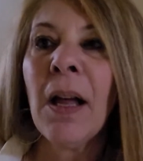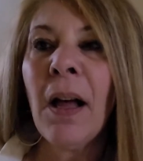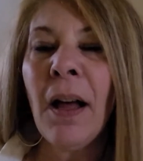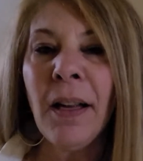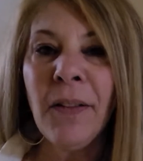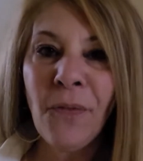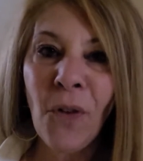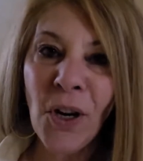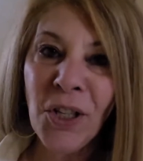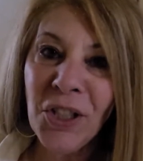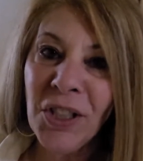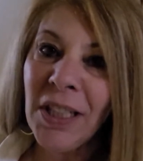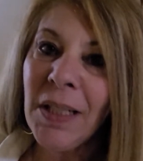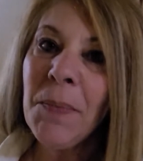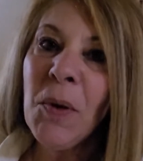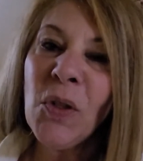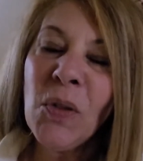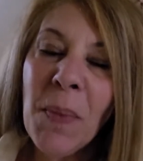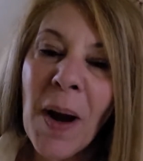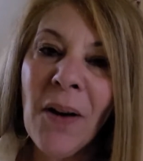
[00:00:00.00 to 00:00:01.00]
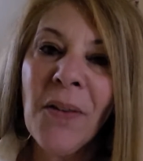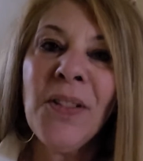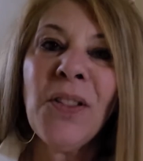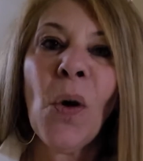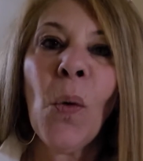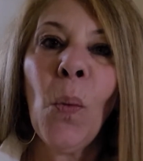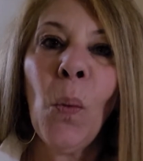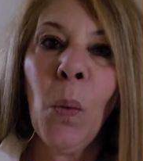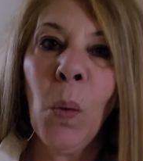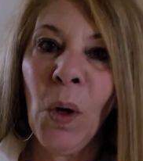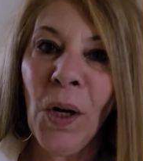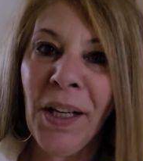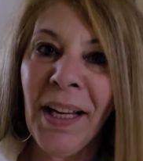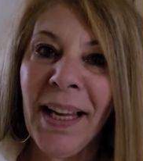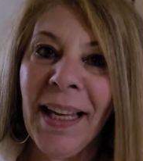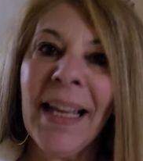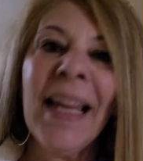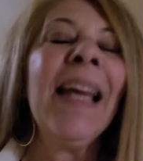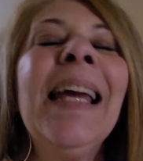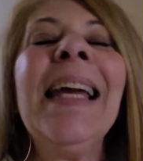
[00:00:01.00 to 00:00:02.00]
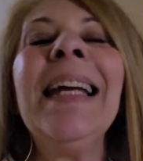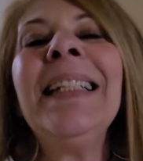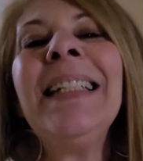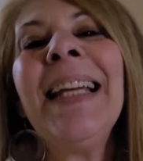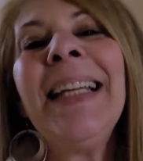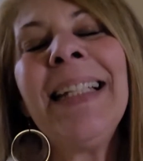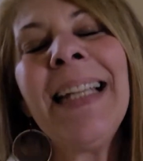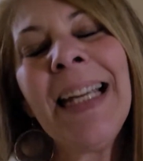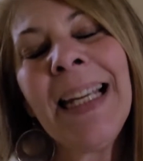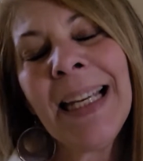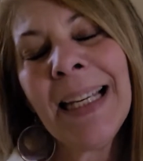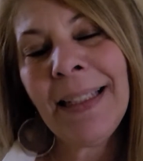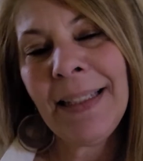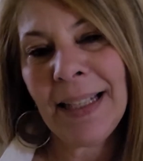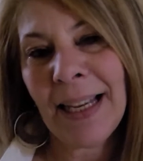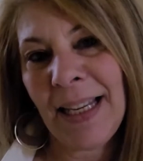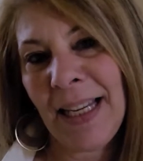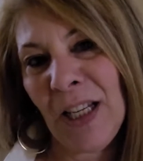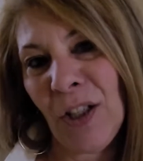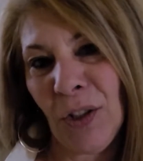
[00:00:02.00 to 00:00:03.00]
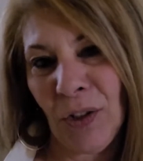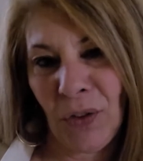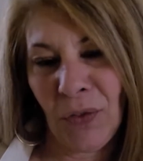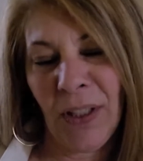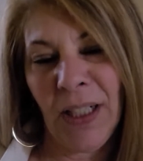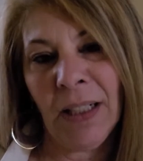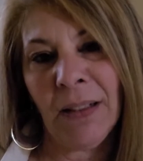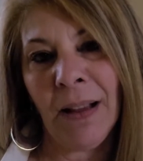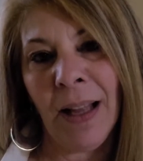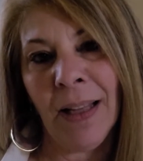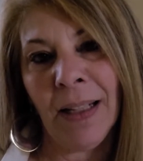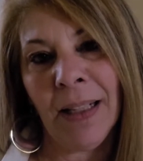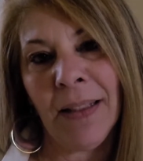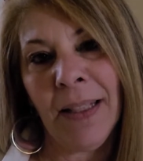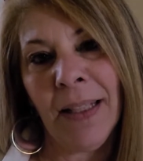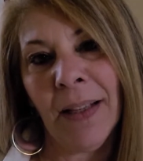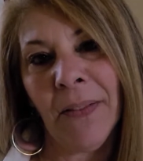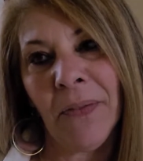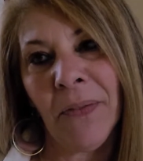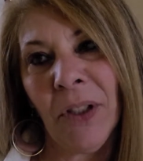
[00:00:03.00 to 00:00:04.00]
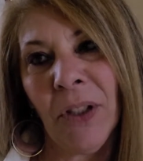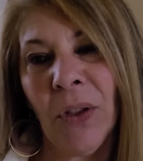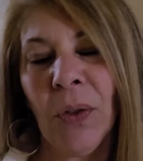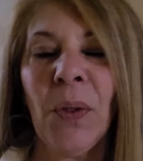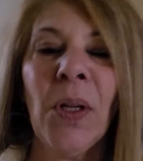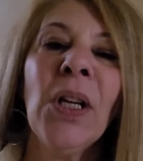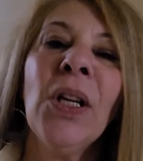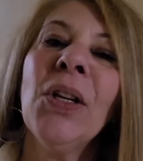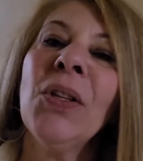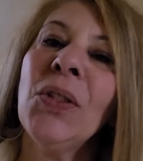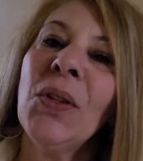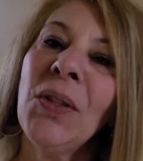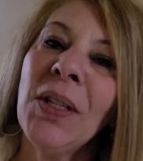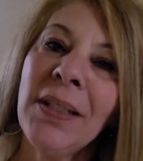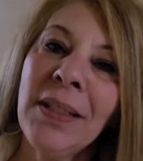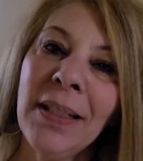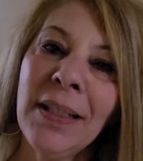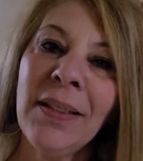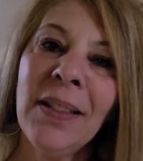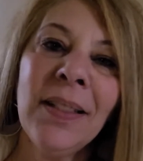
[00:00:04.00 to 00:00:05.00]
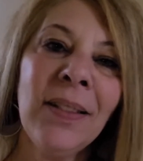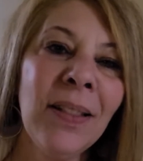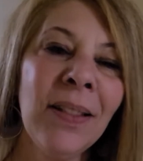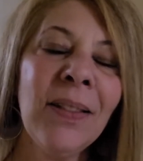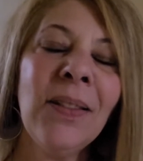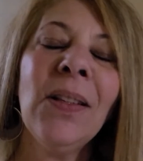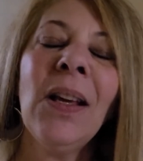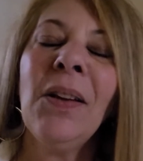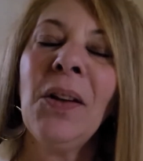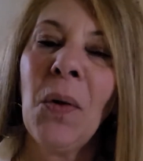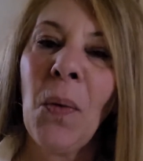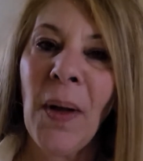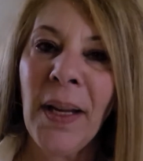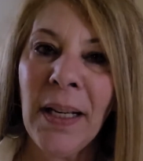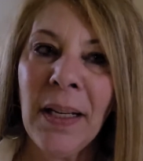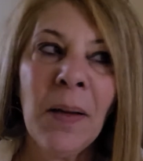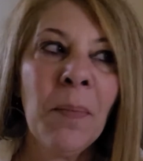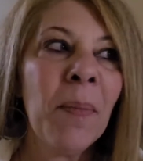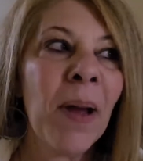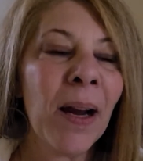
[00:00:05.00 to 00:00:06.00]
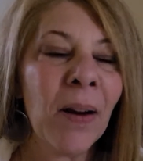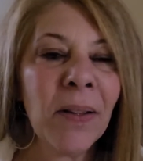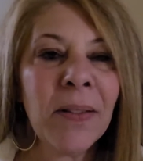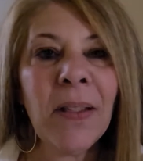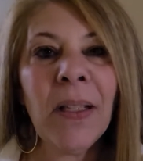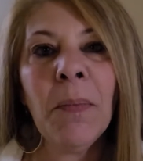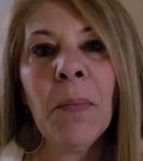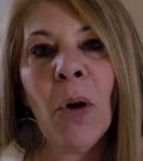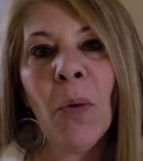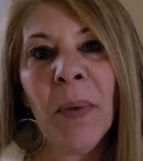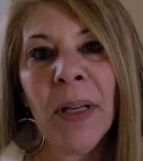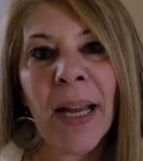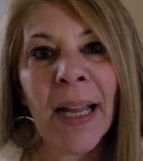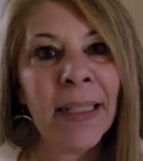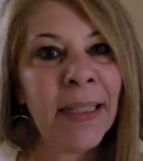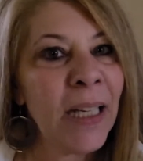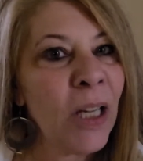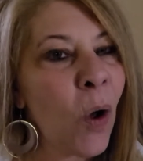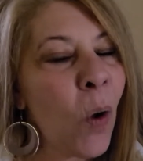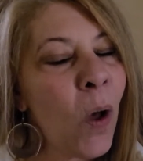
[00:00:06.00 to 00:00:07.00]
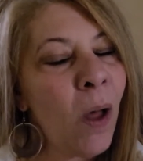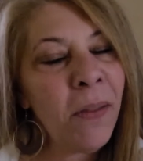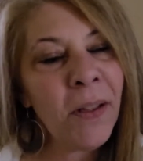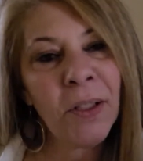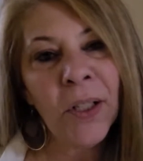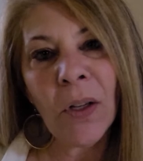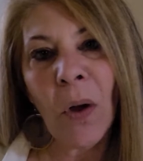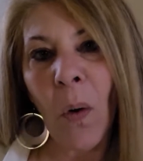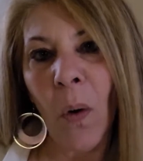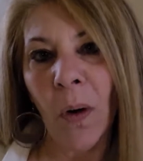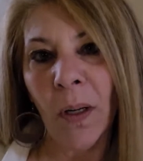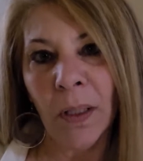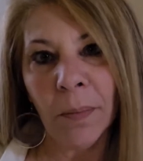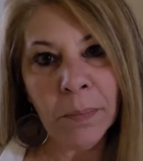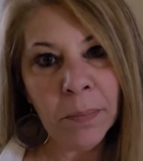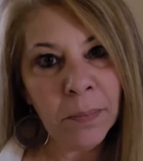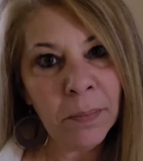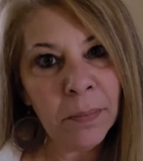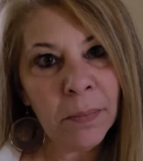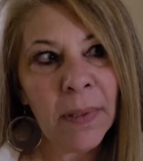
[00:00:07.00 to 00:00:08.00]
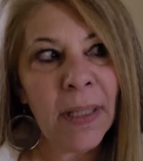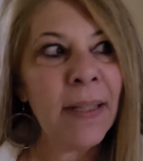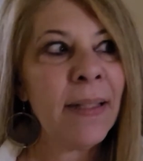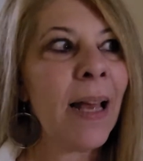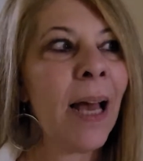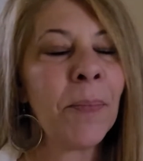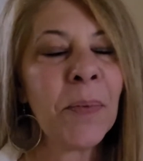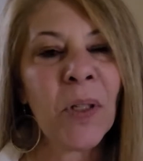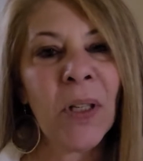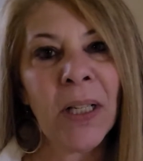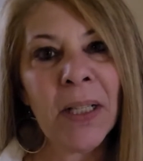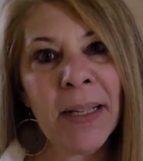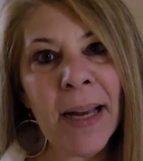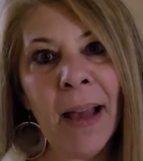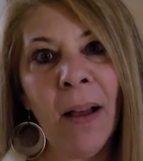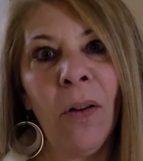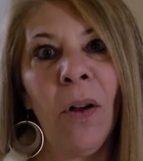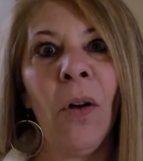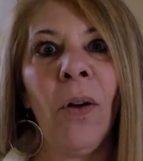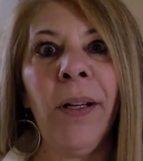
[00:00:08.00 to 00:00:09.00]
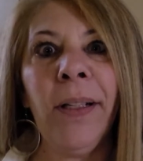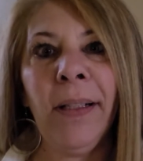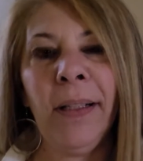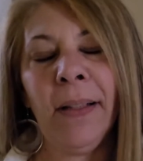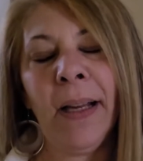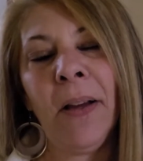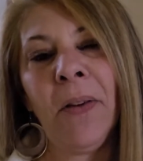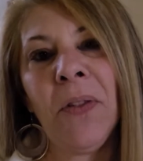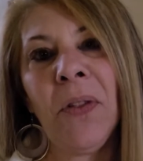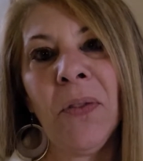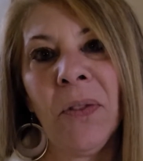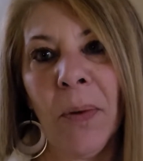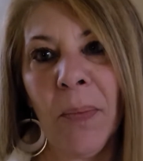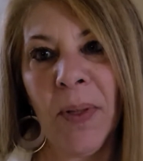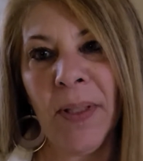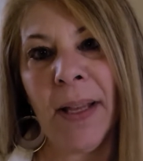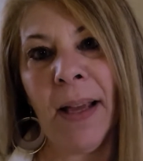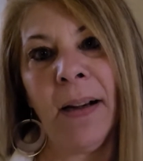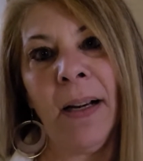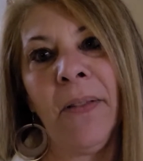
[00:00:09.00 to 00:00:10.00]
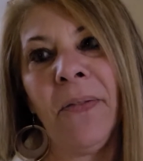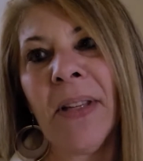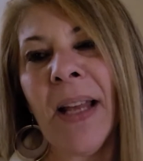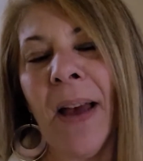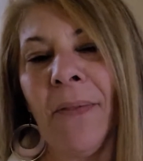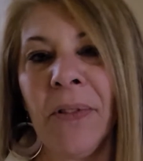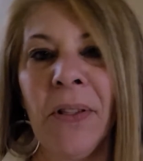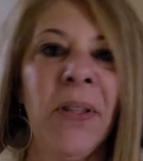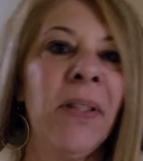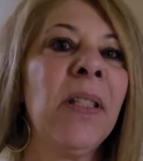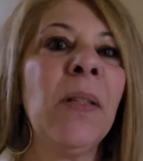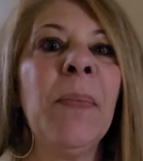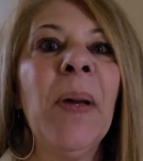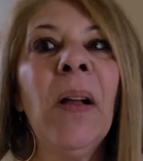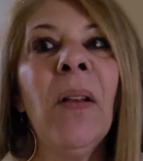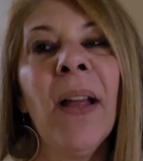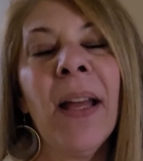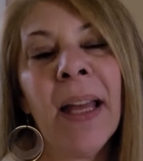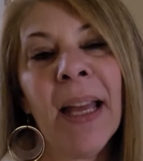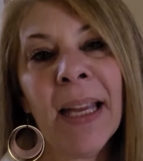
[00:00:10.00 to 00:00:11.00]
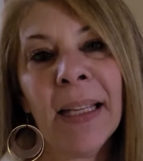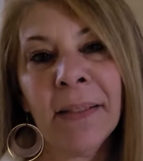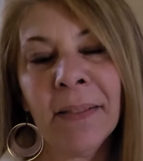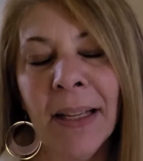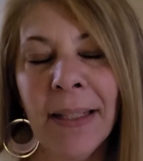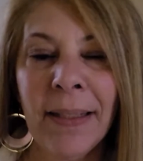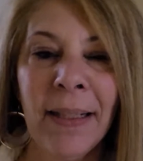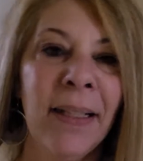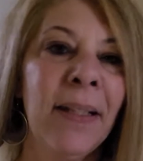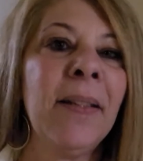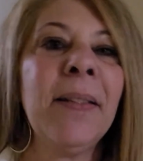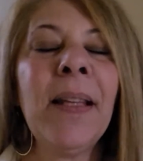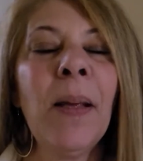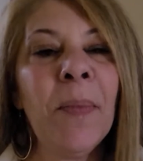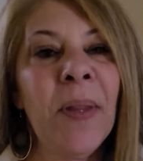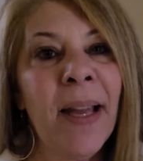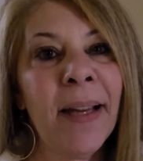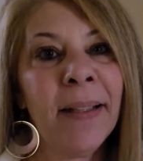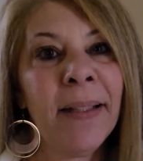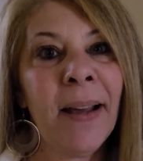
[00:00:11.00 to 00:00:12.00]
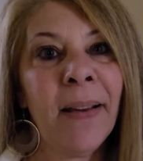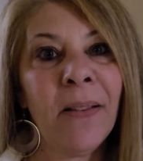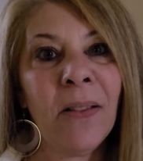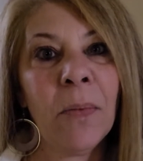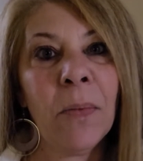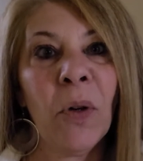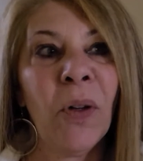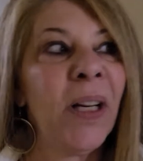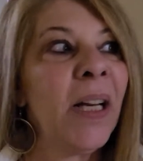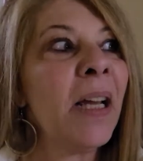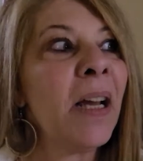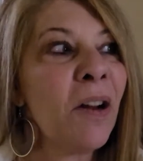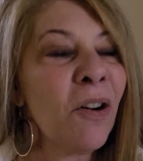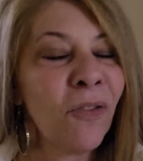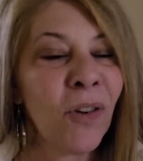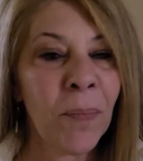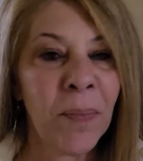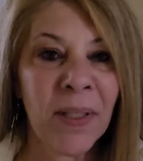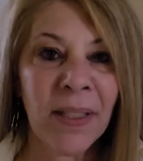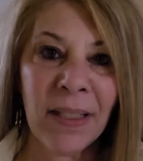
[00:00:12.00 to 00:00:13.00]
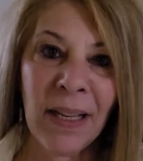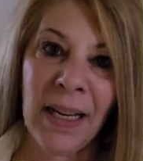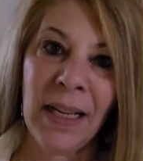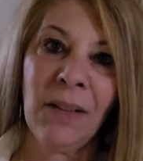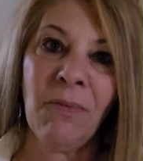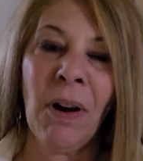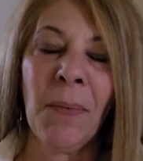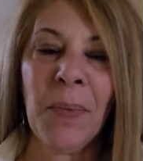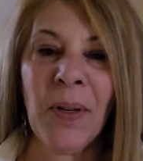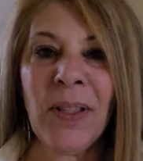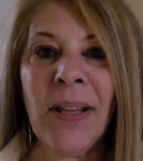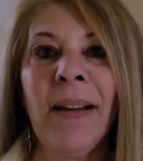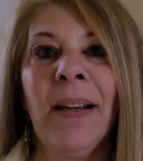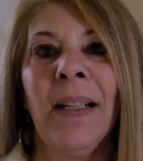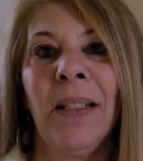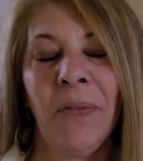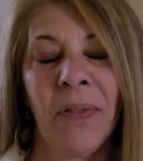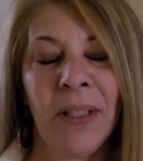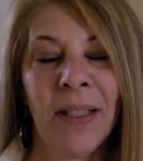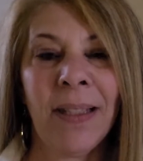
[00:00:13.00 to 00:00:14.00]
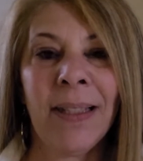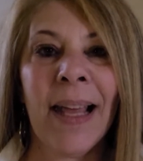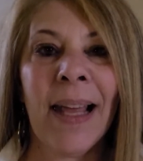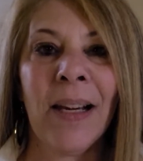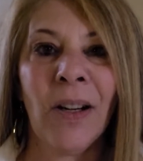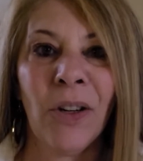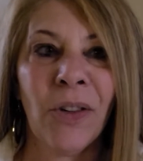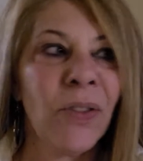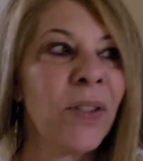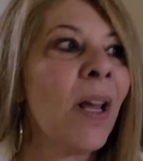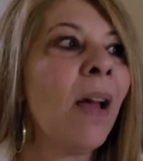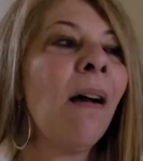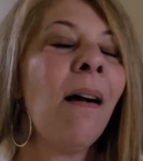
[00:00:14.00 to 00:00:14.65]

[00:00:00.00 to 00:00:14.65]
Unfortunately, most parents are working and they can't get here at 3 o'clock in the afternoon. So this is quite an embarrassing moment. I think all the decorum is absolutely now gone in the House of Representatives after this bill, and listening to some of that testimony from sitting representatives and senators.